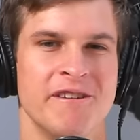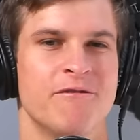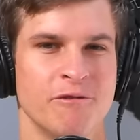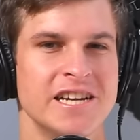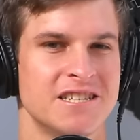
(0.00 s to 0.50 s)

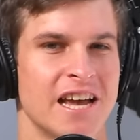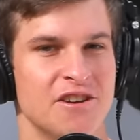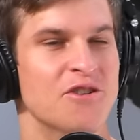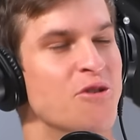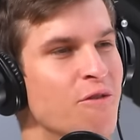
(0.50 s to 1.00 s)
we've reached like
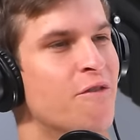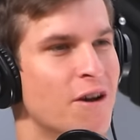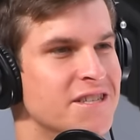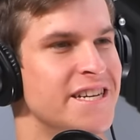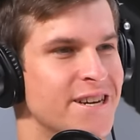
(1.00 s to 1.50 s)
new
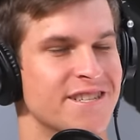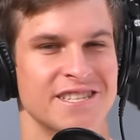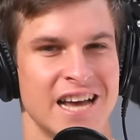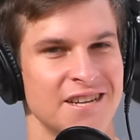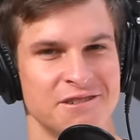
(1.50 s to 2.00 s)
frontiers
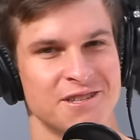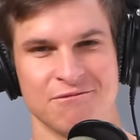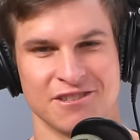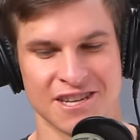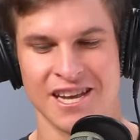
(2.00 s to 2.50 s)
in tetris
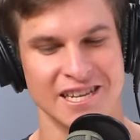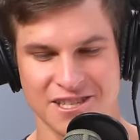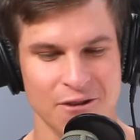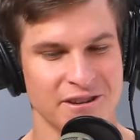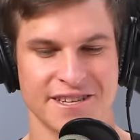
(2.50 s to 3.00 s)
which is
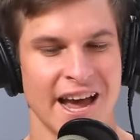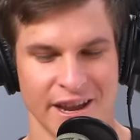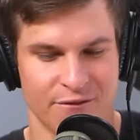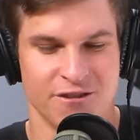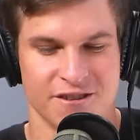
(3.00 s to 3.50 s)
so
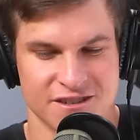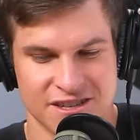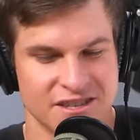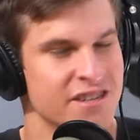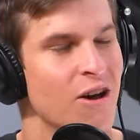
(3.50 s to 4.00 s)
exciting for
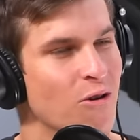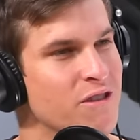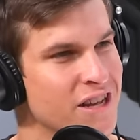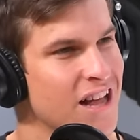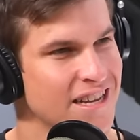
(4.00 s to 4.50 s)
such an
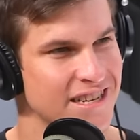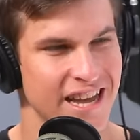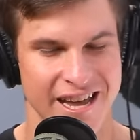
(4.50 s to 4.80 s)
old and classic